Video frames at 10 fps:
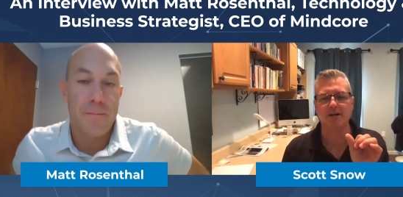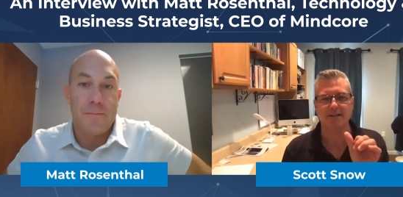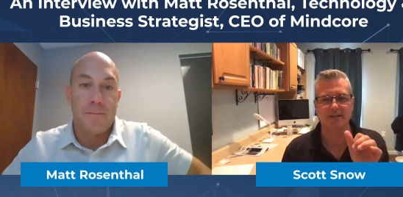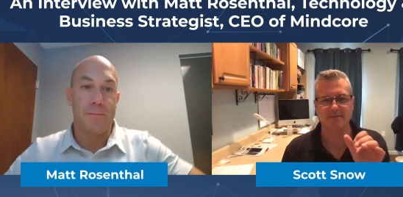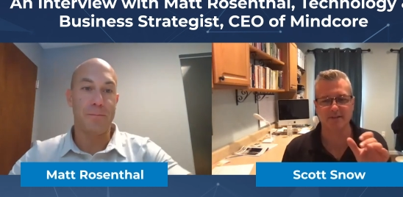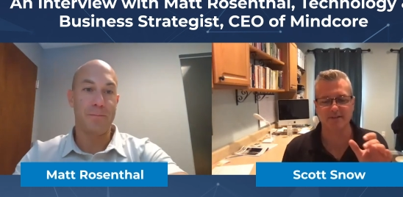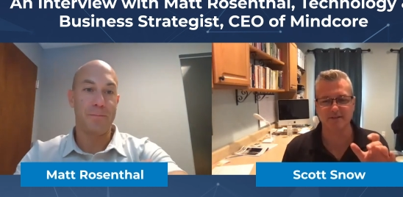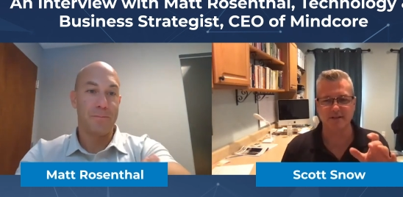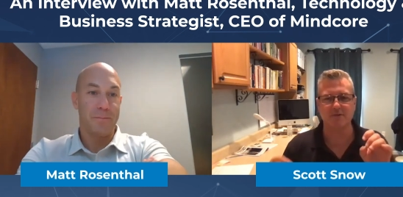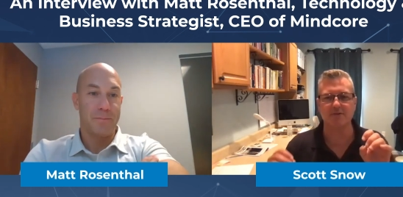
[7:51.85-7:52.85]
Speaker 1: Like, if
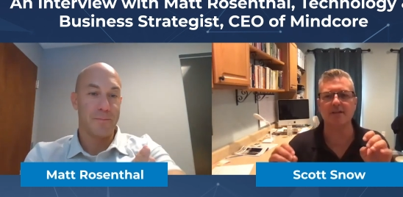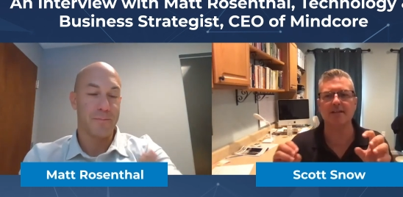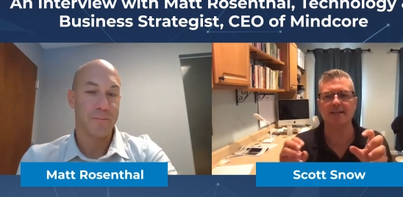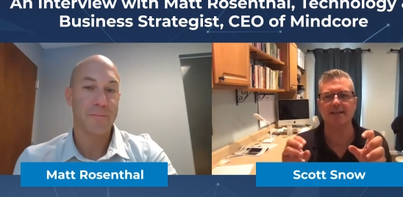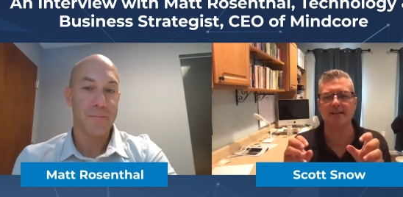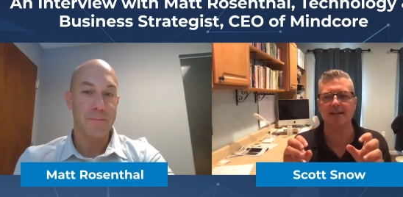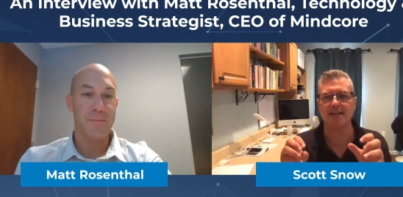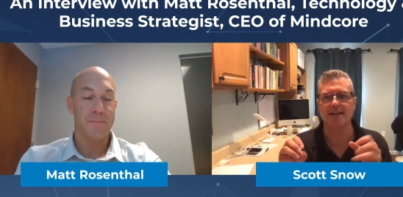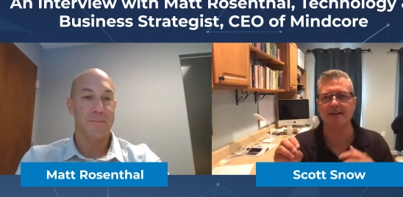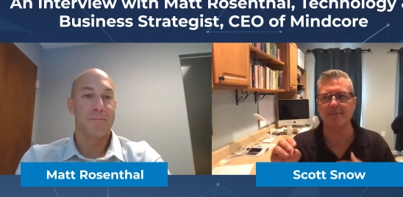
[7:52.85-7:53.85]
you're thinking like
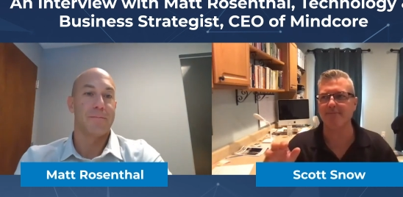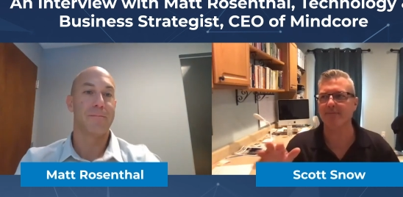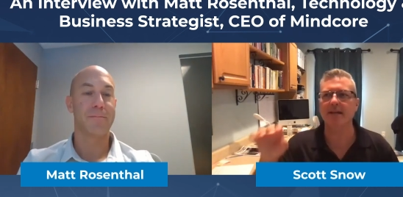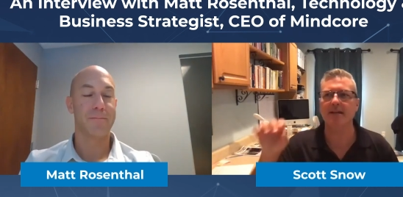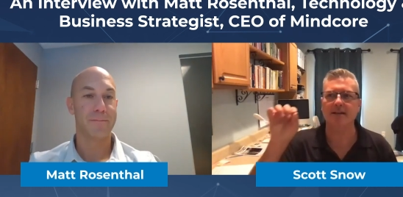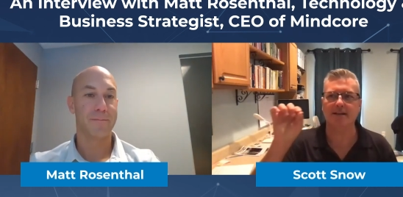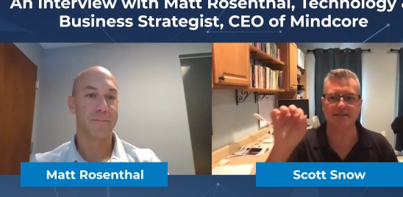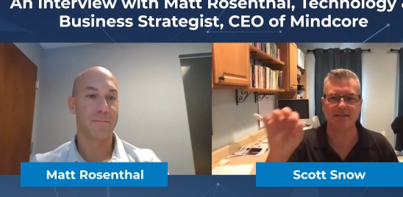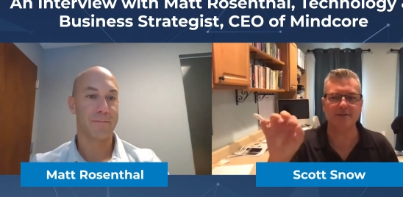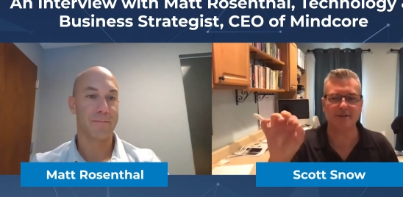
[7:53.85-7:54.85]
a
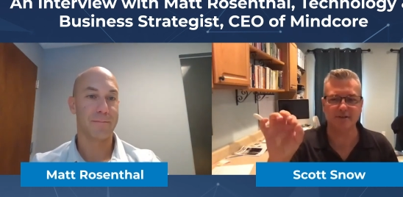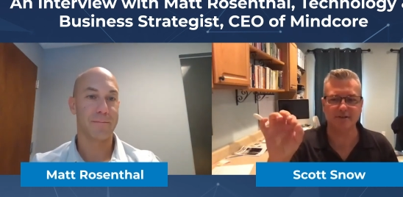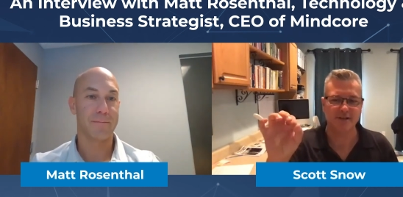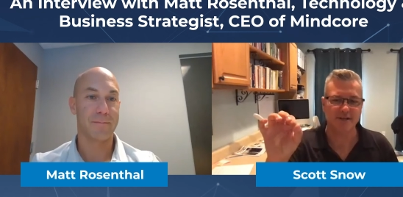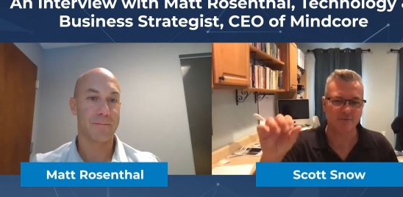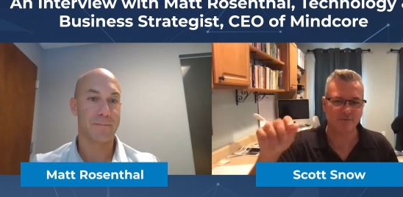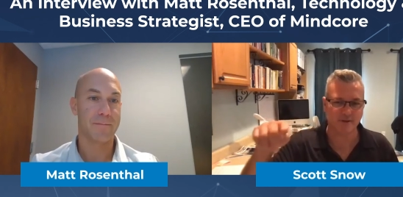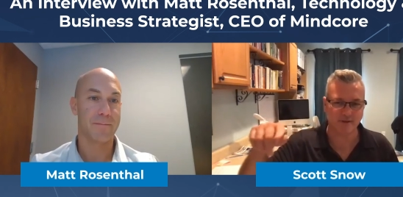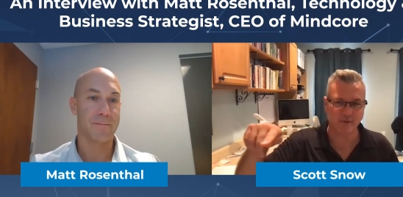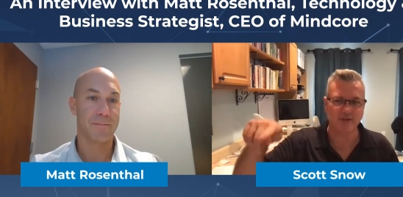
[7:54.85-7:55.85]
center
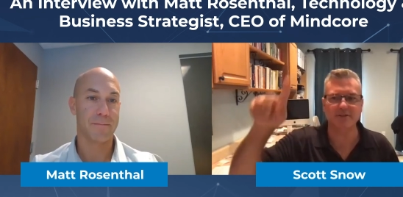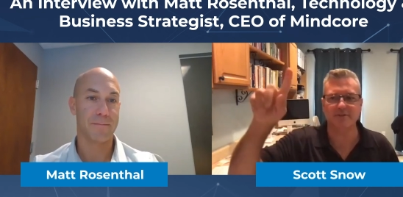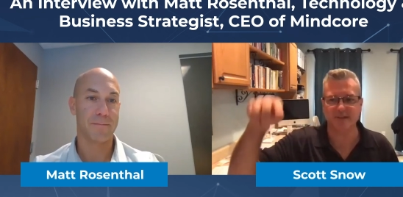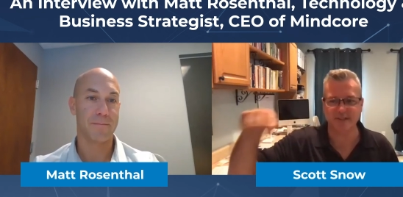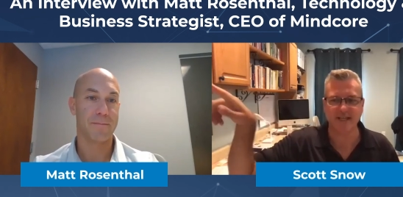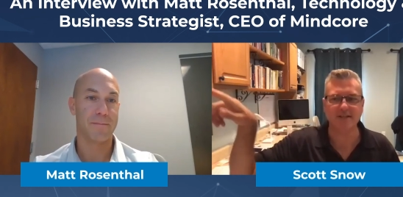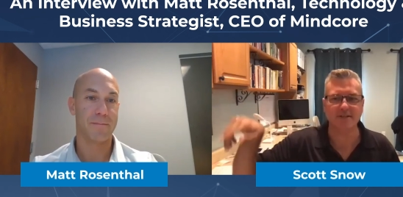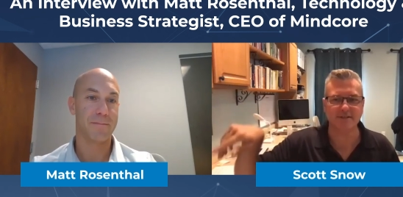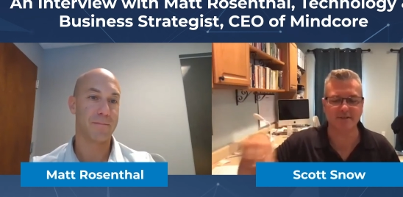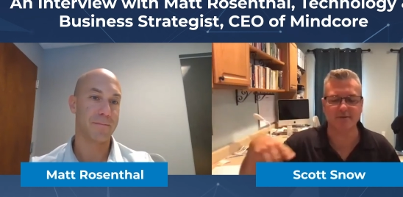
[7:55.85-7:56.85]
with a bunch of
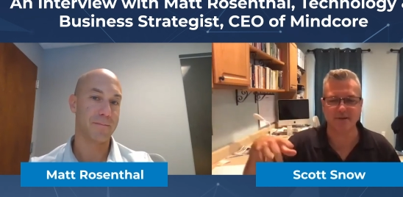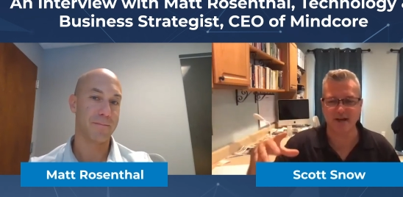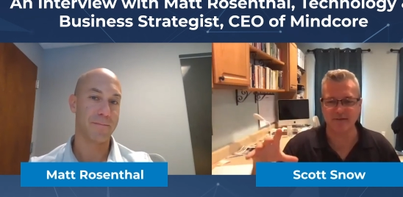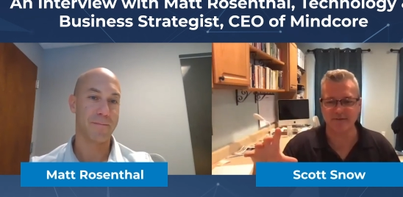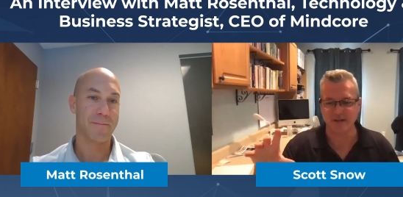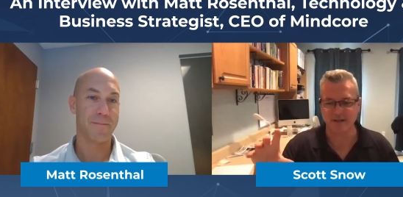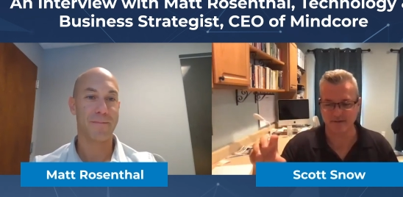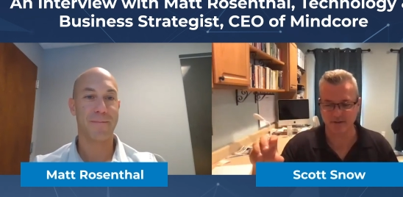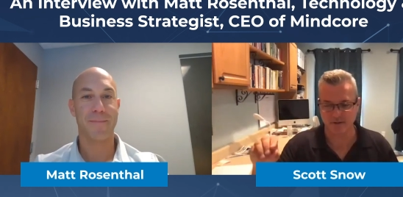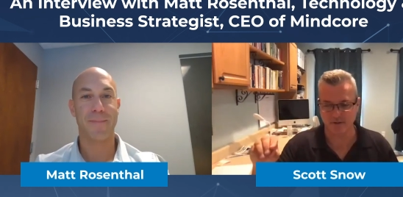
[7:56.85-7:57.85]
extensions going out of it,
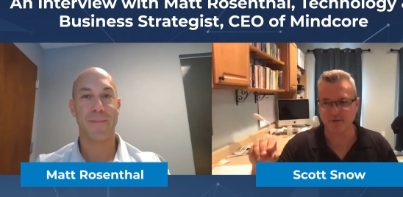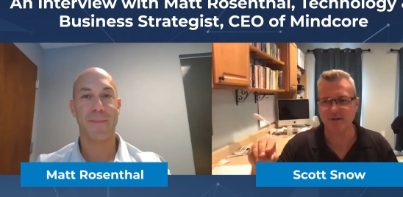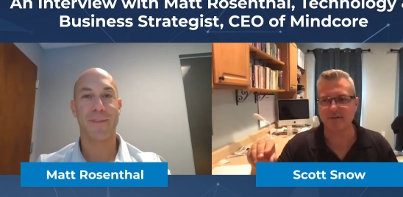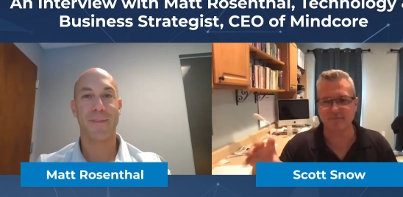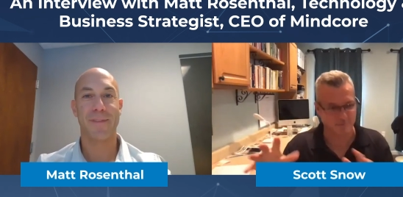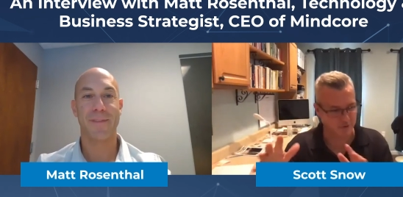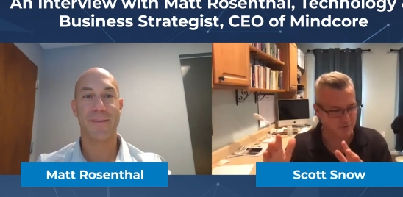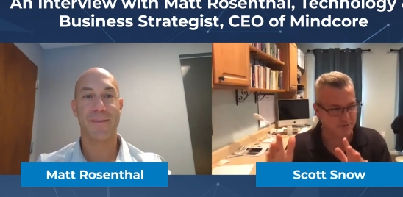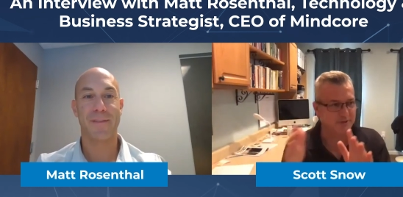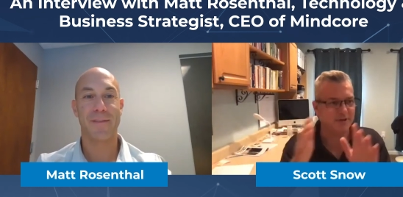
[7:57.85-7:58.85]
you can
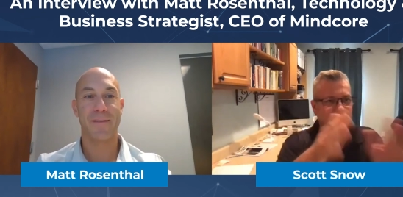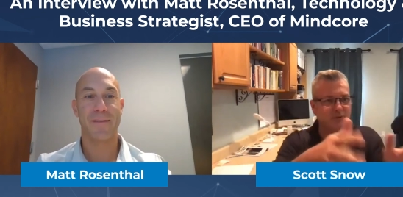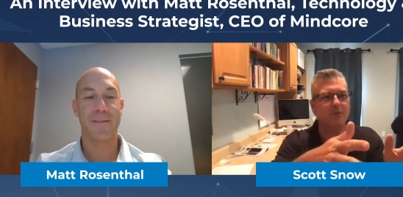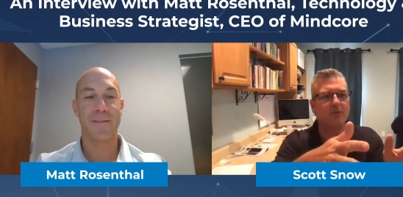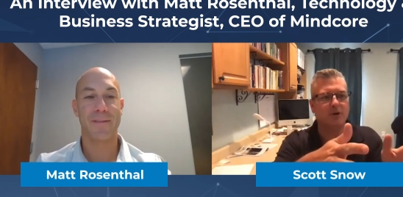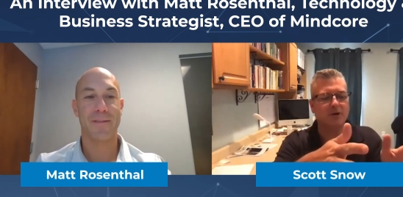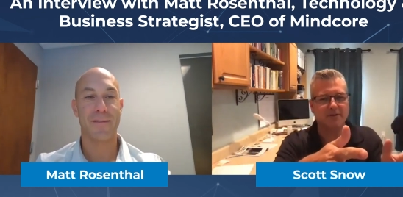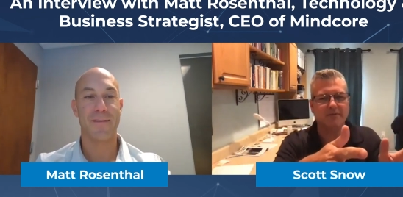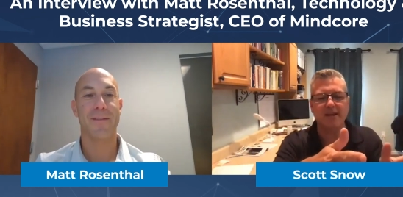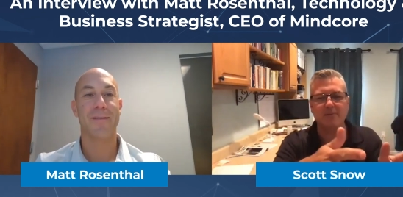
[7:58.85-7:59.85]
choose to go work on
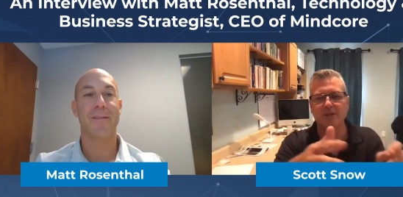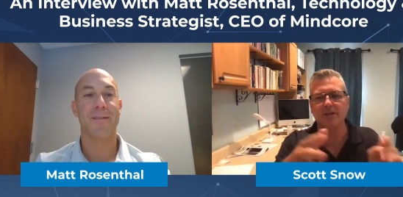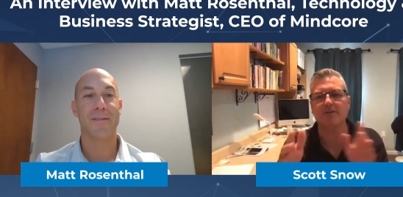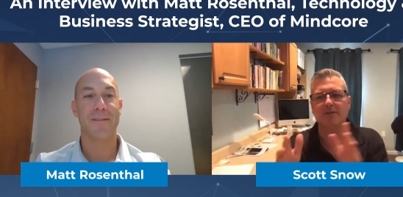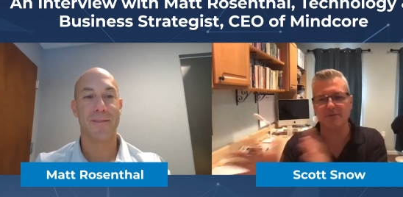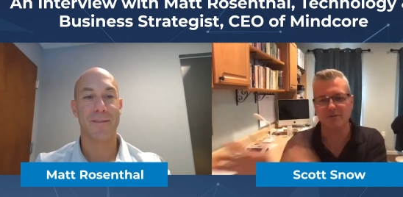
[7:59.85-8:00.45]
the family. You can do